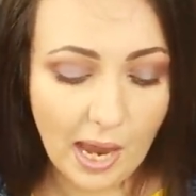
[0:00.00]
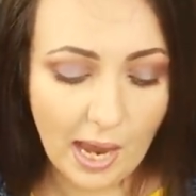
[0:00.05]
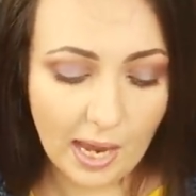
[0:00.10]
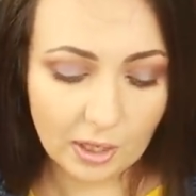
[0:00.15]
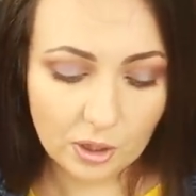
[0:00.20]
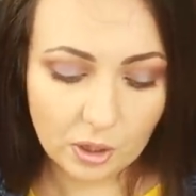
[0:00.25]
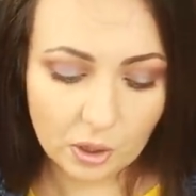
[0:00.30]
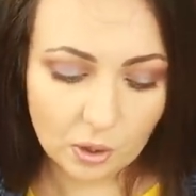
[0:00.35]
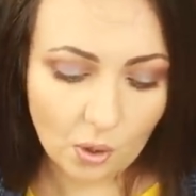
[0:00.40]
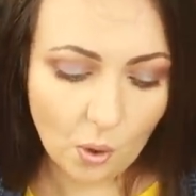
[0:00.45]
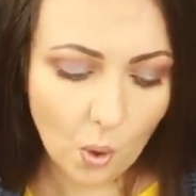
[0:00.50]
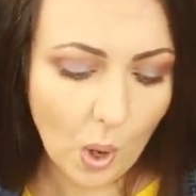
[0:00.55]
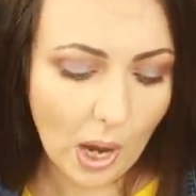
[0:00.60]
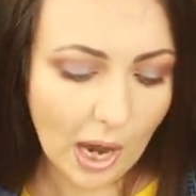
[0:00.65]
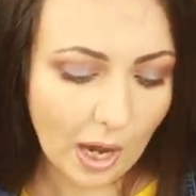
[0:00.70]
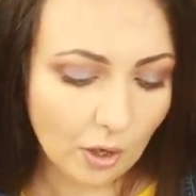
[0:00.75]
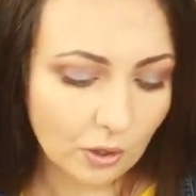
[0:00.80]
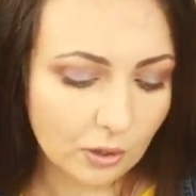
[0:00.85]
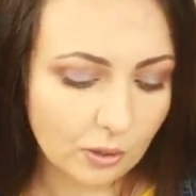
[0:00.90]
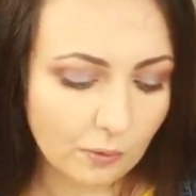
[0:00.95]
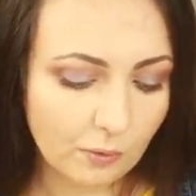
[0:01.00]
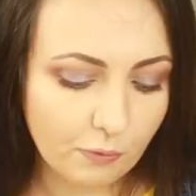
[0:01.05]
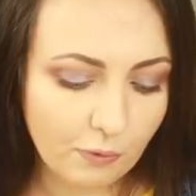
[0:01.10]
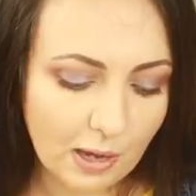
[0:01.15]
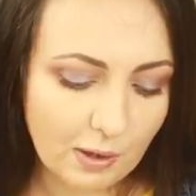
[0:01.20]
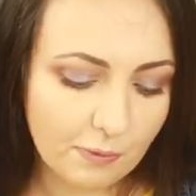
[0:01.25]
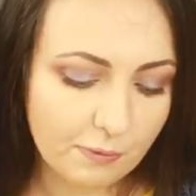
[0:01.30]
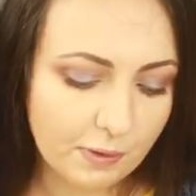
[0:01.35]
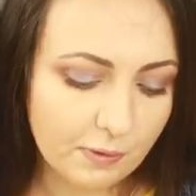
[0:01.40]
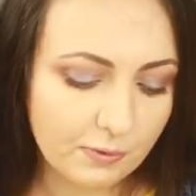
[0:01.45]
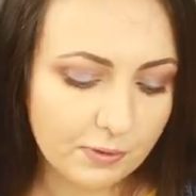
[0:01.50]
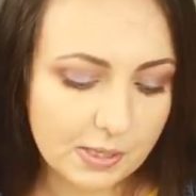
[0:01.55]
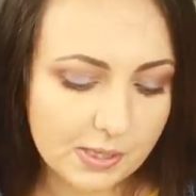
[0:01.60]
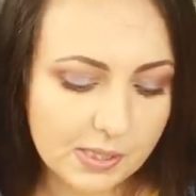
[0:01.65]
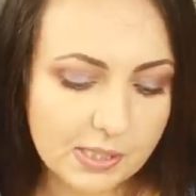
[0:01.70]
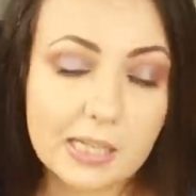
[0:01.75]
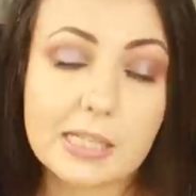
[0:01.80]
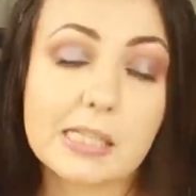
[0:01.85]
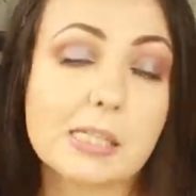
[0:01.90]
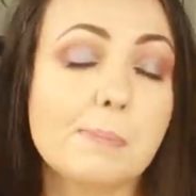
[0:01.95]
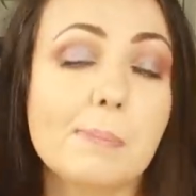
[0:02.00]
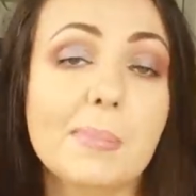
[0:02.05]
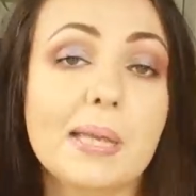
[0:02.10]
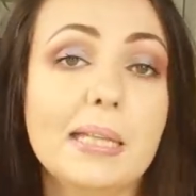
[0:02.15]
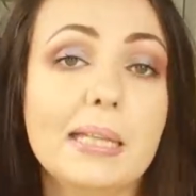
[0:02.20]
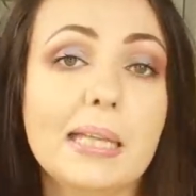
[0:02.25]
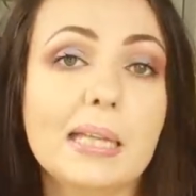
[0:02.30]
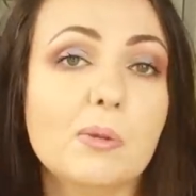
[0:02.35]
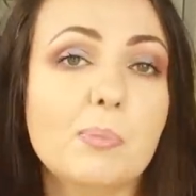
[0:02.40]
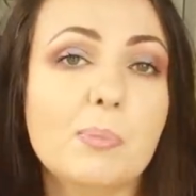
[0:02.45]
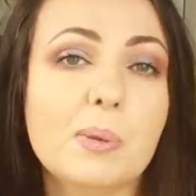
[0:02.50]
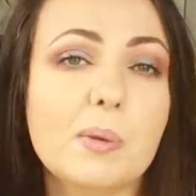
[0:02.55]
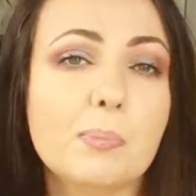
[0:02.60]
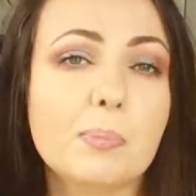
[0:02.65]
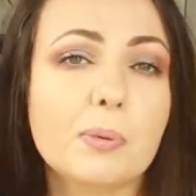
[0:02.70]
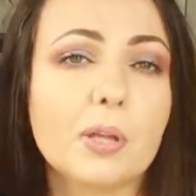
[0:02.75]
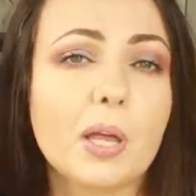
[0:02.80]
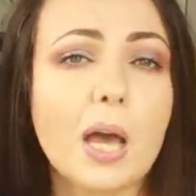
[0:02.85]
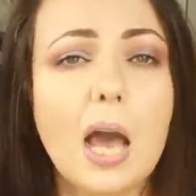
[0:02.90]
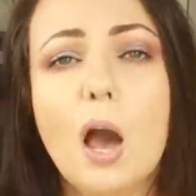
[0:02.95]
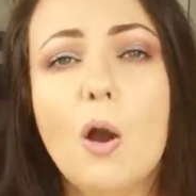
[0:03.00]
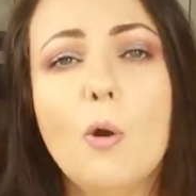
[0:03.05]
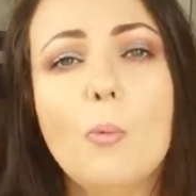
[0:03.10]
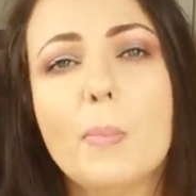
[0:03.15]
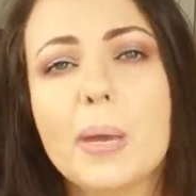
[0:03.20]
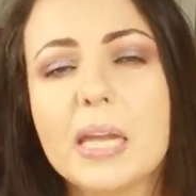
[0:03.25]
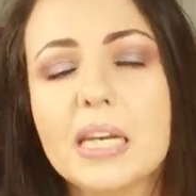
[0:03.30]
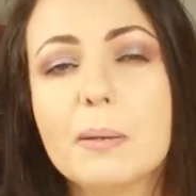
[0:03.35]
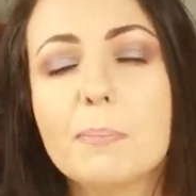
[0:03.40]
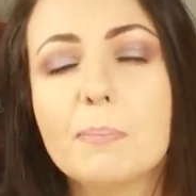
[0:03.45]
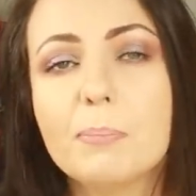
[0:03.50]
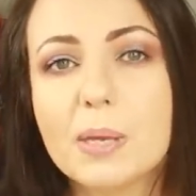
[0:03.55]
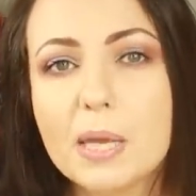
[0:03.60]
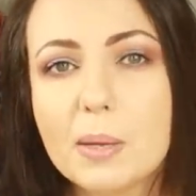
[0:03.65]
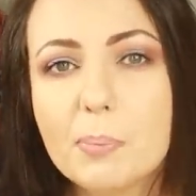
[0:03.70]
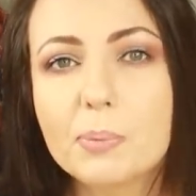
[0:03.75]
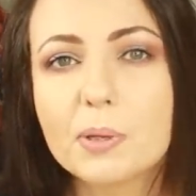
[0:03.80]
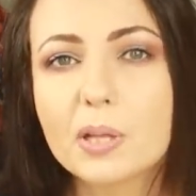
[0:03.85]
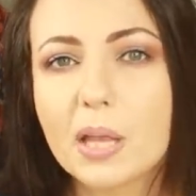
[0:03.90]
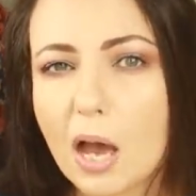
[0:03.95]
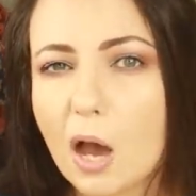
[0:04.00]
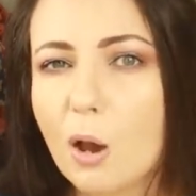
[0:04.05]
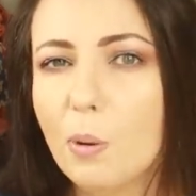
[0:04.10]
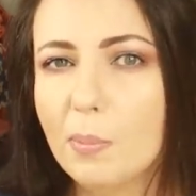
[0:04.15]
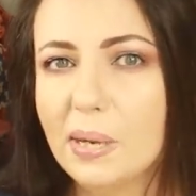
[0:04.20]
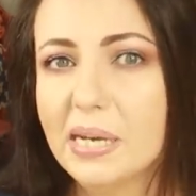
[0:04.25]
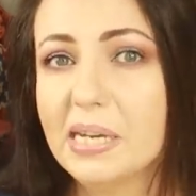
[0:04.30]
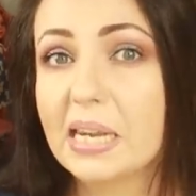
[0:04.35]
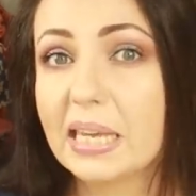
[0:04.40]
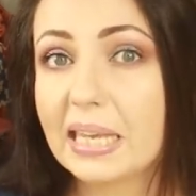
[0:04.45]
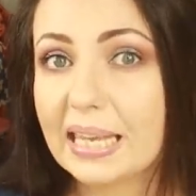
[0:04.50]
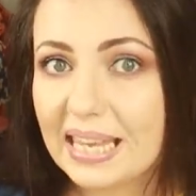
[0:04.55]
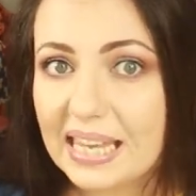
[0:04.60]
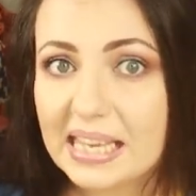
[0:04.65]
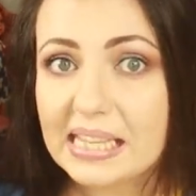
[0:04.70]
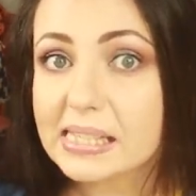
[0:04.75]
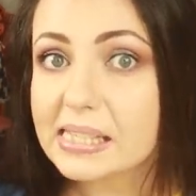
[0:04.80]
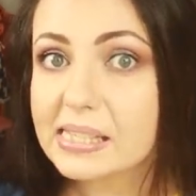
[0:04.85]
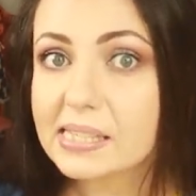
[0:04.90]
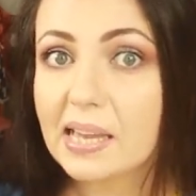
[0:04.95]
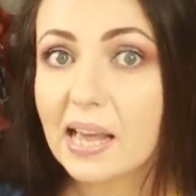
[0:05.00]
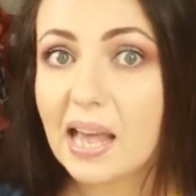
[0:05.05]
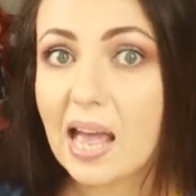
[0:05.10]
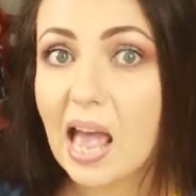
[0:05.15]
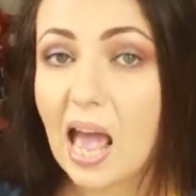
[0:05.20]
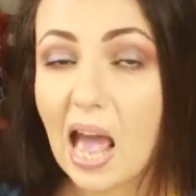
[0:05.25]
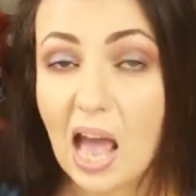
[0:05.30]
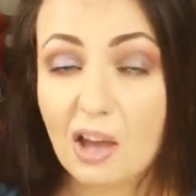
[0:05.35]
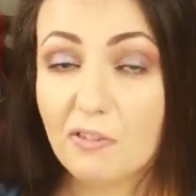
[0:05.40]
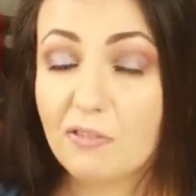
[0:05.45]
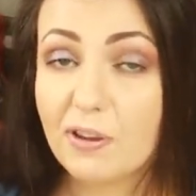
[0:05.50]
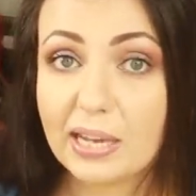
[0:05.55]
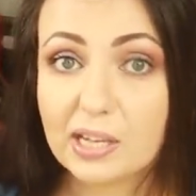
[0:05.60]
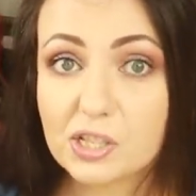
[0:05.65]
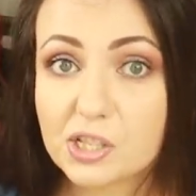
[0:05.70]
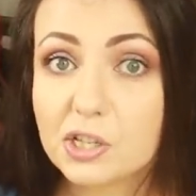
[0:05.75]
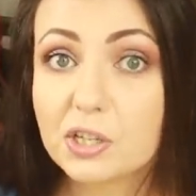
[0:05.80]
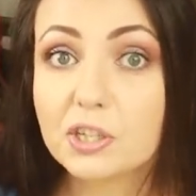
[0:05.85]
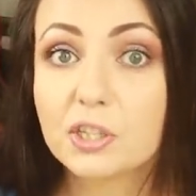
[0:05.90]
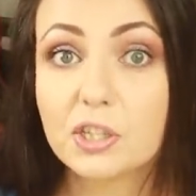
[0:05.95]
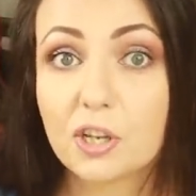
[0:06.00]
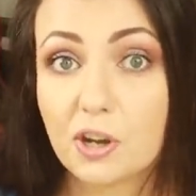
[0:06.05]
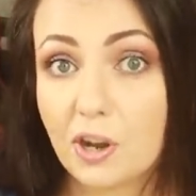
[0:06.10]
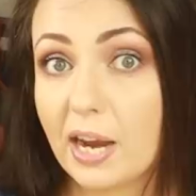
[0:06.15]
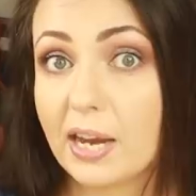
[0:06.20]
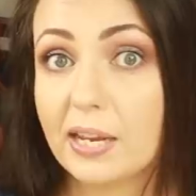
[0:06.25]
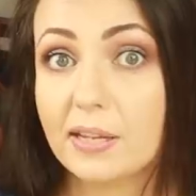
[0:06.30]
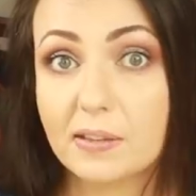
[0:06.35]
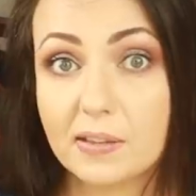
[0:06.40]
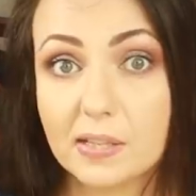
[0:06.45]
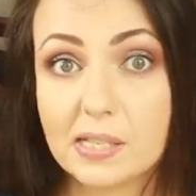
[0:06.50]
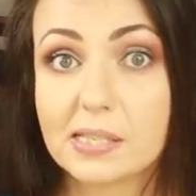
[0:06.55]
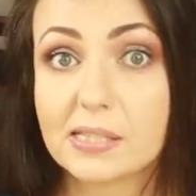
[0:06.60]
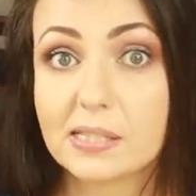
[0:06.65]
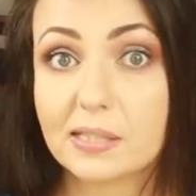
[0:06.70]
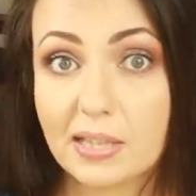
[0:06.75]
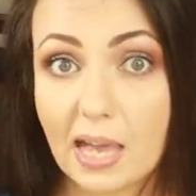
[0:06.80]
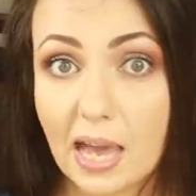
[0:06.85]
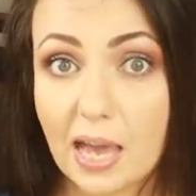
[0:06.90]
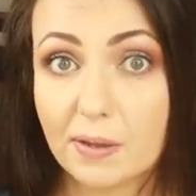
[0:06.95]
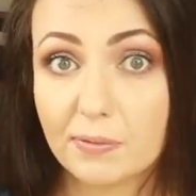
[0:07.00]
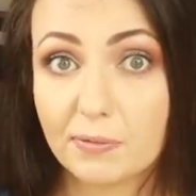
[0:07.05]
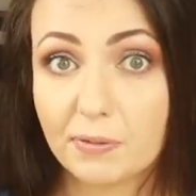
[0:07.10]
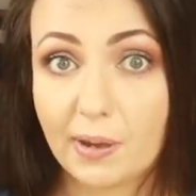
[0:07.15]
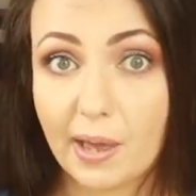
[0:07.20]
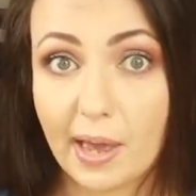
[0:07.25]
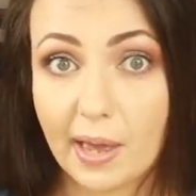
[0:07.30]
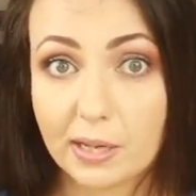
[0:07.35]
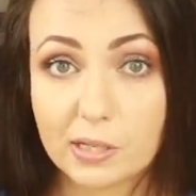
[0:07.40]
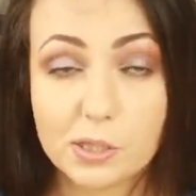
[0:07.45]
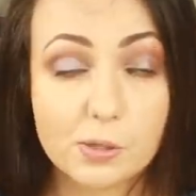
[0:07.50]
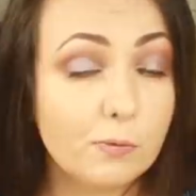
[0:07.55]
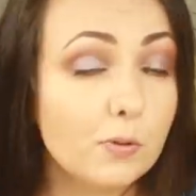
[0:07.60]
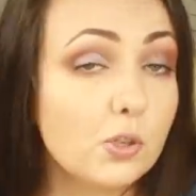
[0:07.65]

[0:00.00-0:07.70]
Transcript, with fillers: And you know, out of 56 million people, how many people, how many kids have actually tried these life hacks?